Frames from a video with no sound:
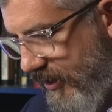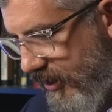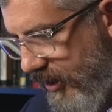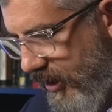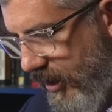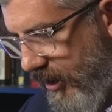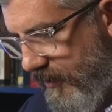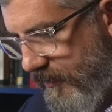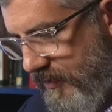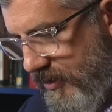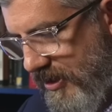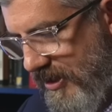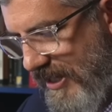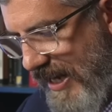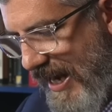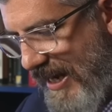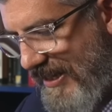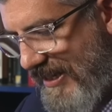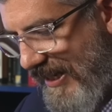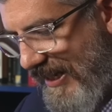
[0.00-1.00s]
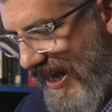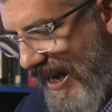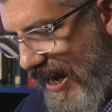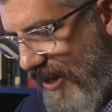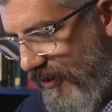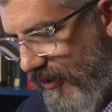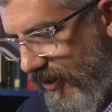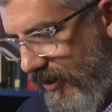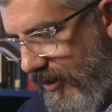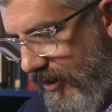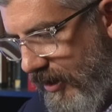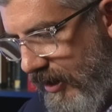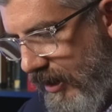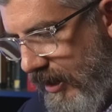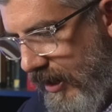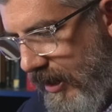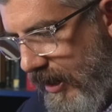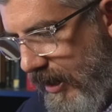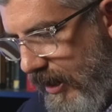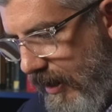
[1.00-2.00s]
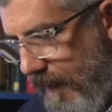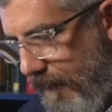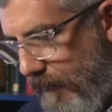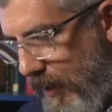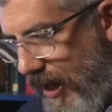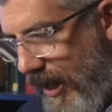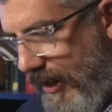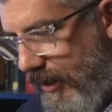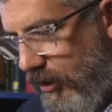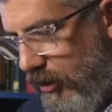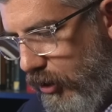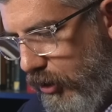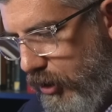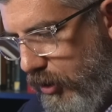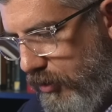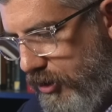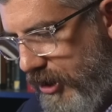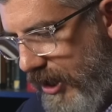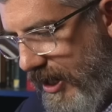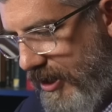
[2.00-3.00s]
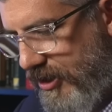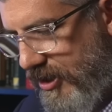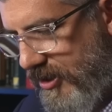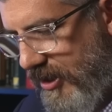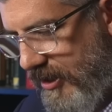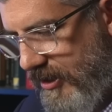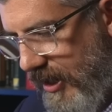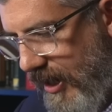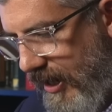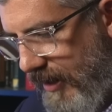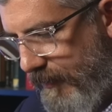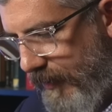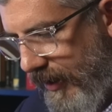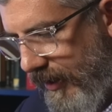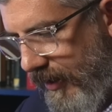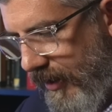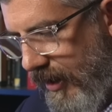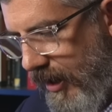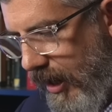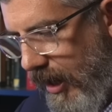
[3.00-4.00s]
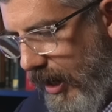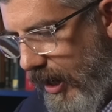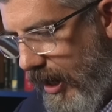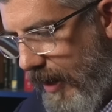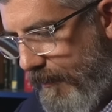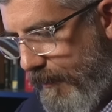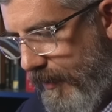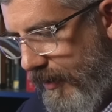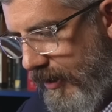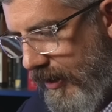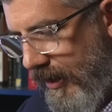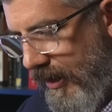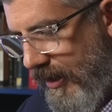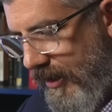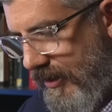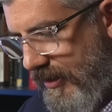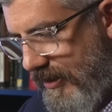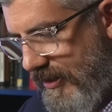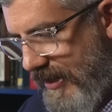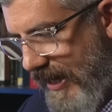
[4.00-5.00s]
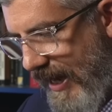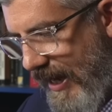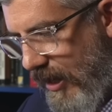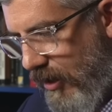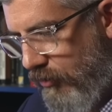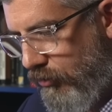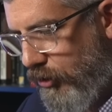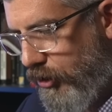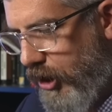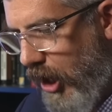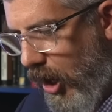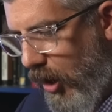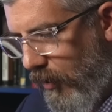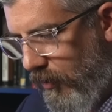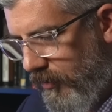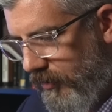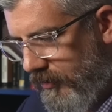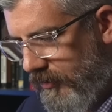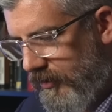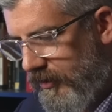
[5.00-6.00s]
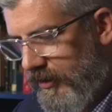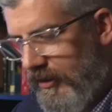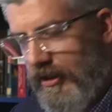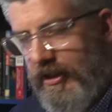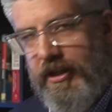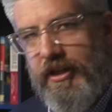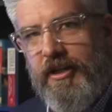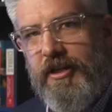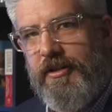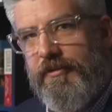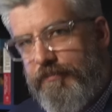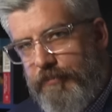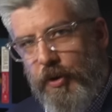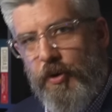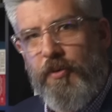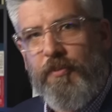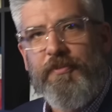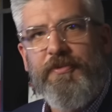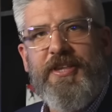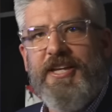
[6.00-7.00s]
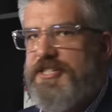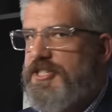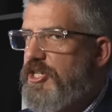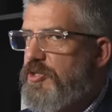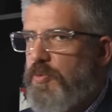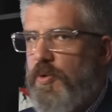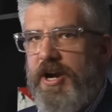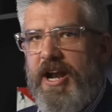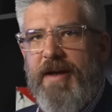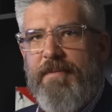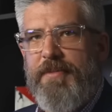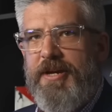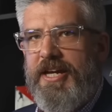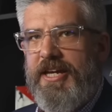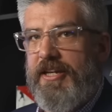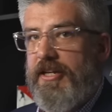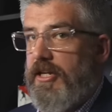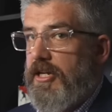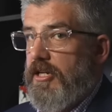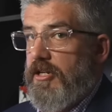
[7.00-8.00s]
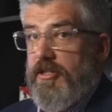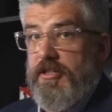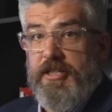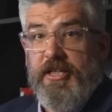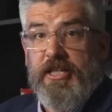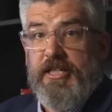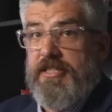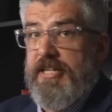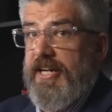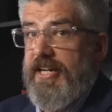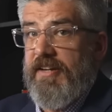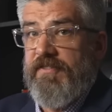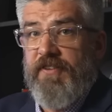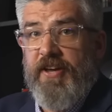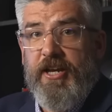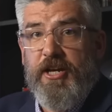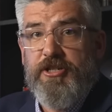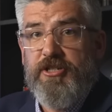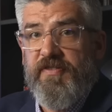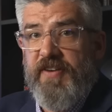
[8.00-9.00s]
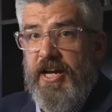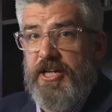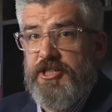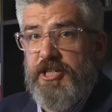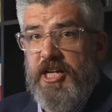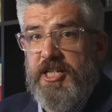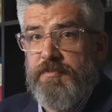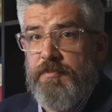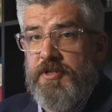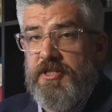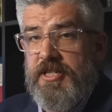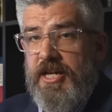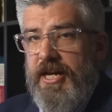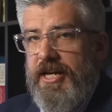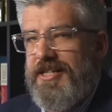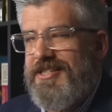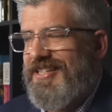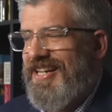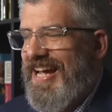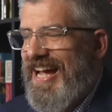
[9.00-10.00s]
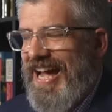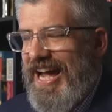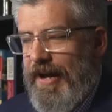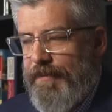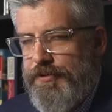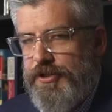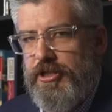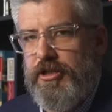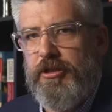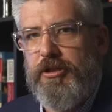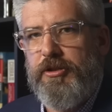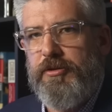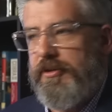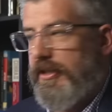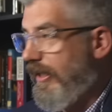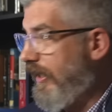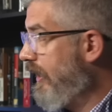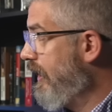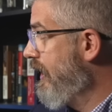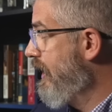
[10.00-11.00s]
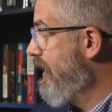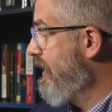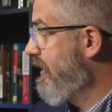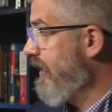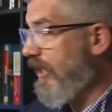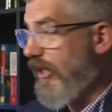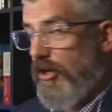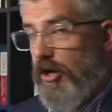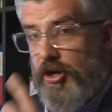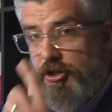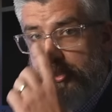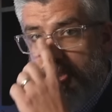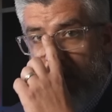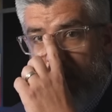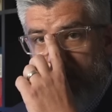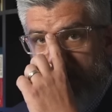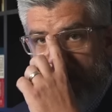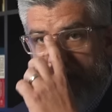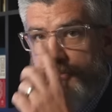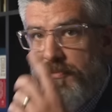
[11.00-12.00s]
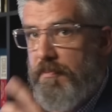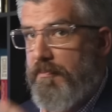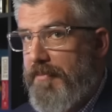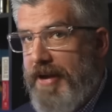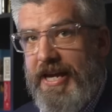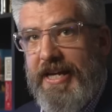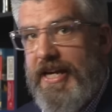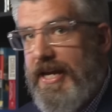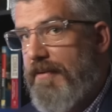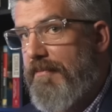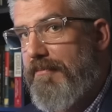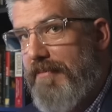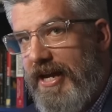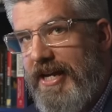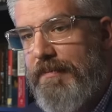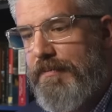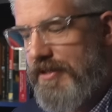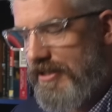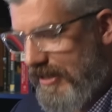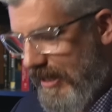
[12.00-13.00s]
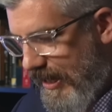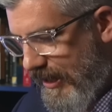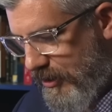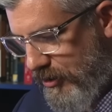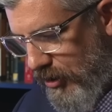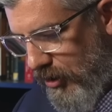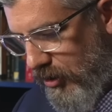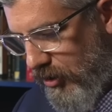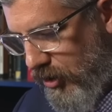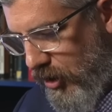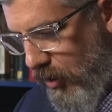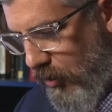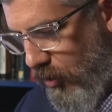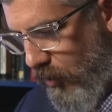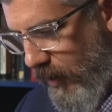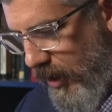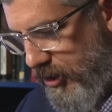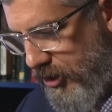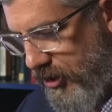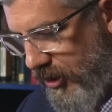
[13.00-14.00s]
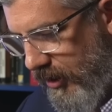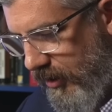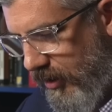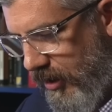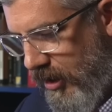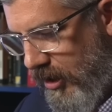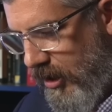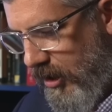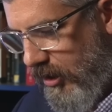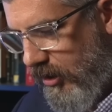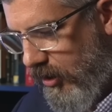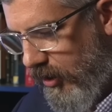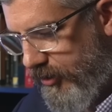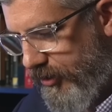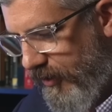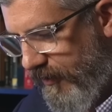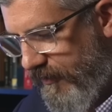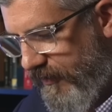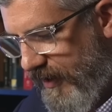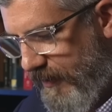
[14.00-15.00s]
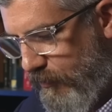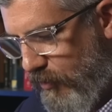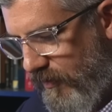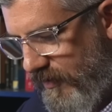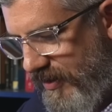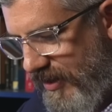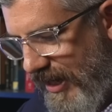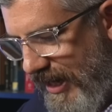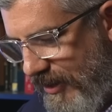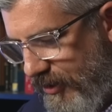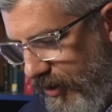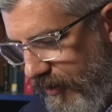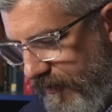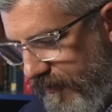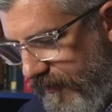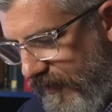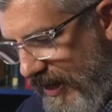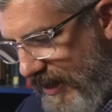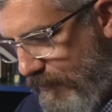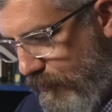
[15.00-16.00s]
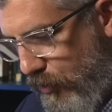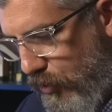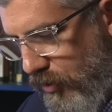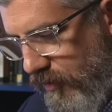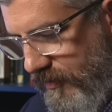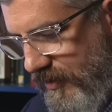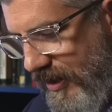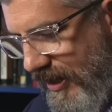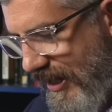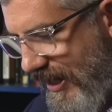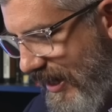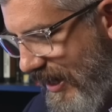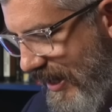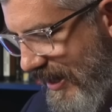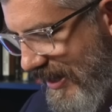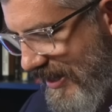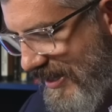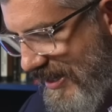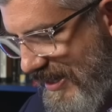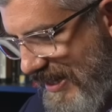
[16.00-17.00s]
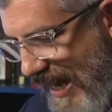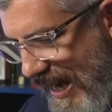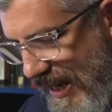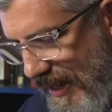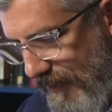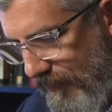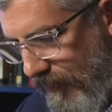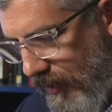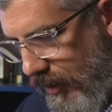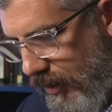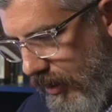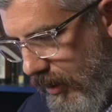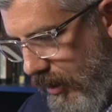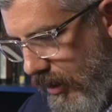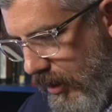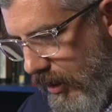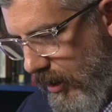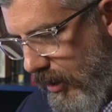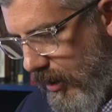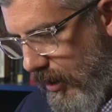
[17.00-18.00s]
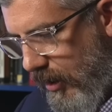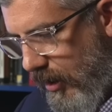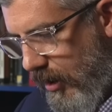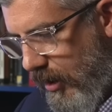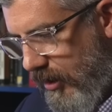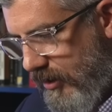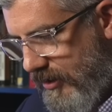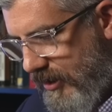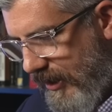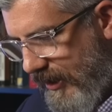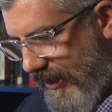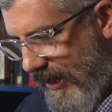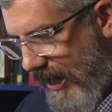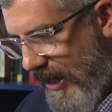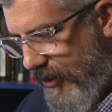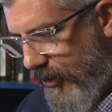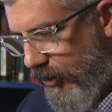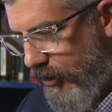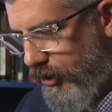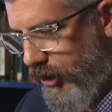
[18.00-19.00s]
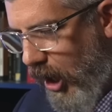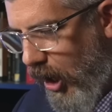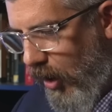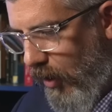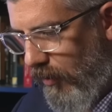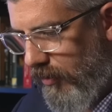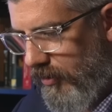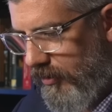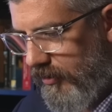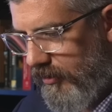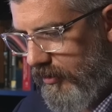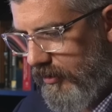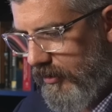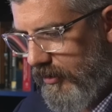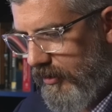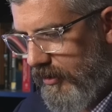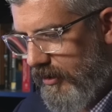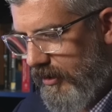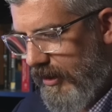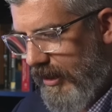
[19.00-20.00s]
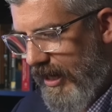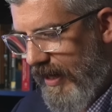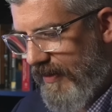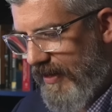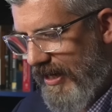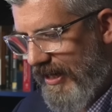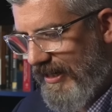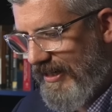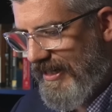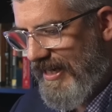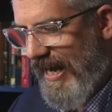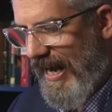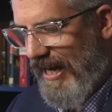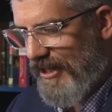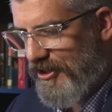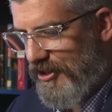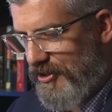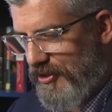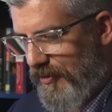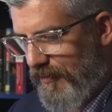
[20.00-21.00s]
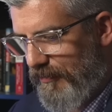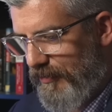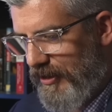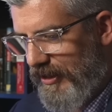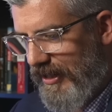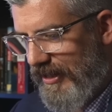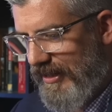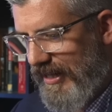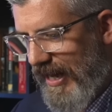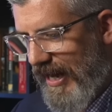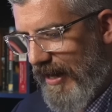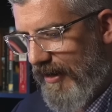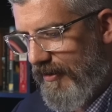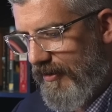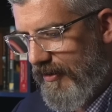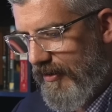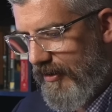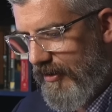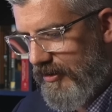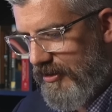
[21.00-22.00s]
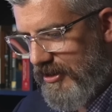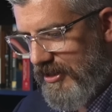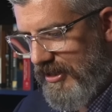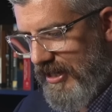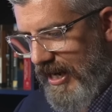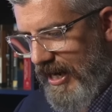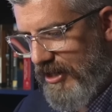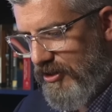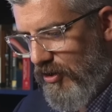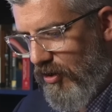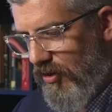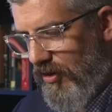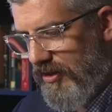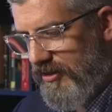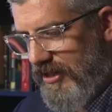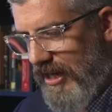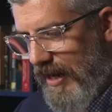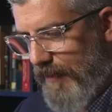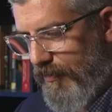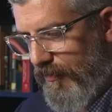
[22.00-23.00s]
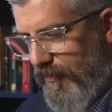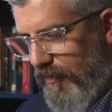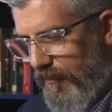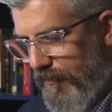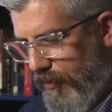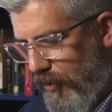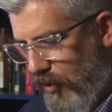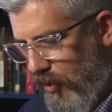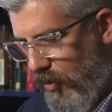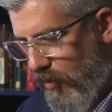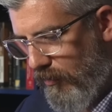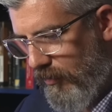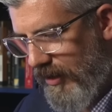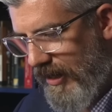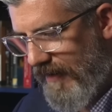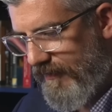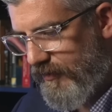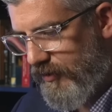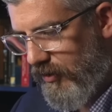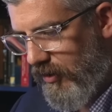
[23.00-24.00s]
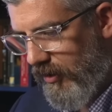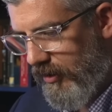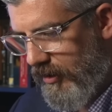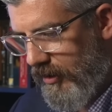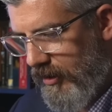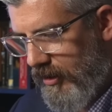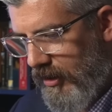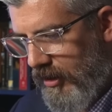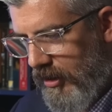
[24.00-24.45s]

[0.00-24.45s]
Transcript: They're going to stay together. But look who changes the timing. Up, down, go. Boom. This is what I mean. Did he take advantage of AJ's mistakes? Absolutely. Did he also just make him make mistakes? No question. Look, their feet moved the same. Together, go. And then he catches him. Look at that. Stays on top of him. Boom, left hook.